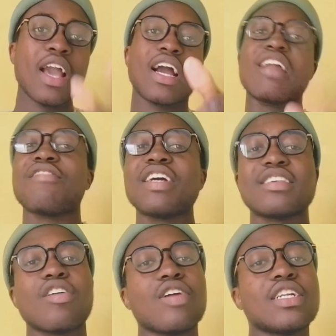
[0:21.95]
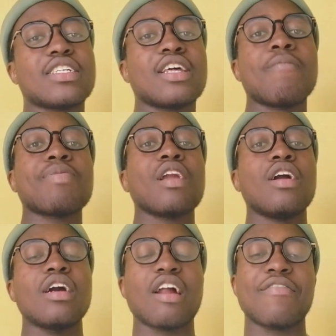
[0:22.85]
Canva is a great
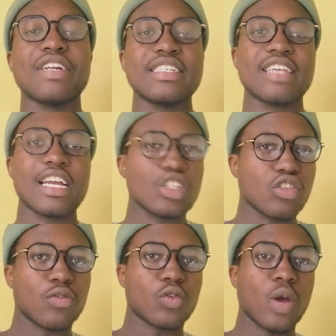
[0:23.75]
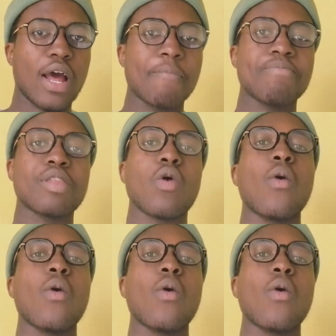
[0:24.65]
graphic design software